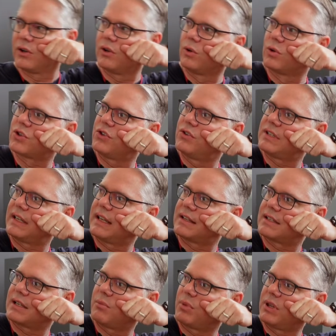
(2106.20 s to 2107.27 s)
or shooting
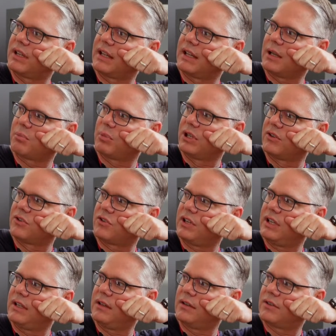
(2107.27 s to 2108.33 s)
at something up in a
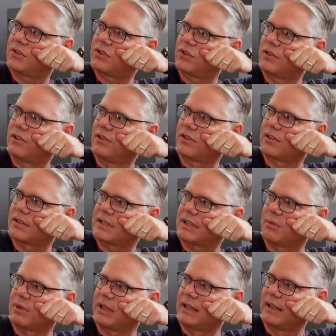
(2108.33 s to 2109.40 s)
tree should look
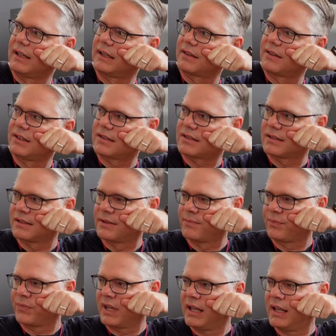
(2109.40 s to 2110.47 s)
something like this.
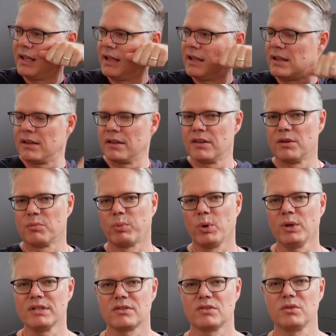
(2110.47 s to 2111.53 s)
The
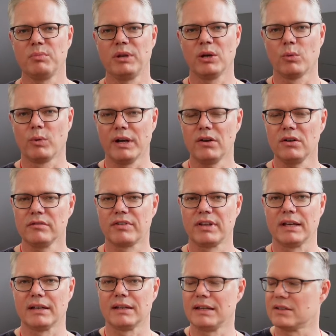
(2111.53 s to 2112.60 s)
points to be aware of
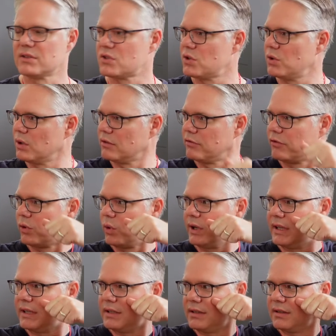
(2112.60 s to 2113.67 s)
here is to
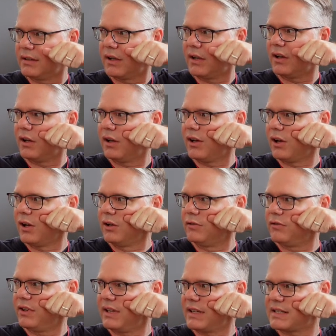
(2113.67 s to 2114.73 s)
avoid
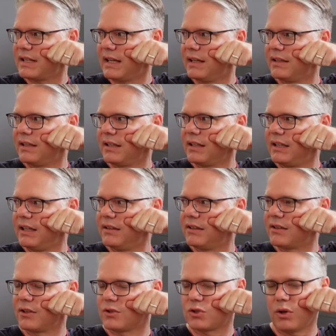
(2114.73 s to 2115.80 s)
overextending either
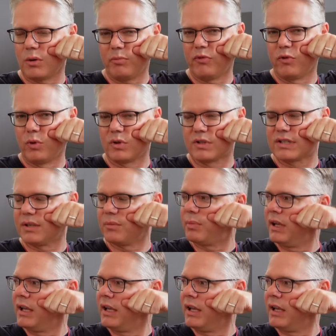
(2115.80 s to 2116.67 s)
the top fork tip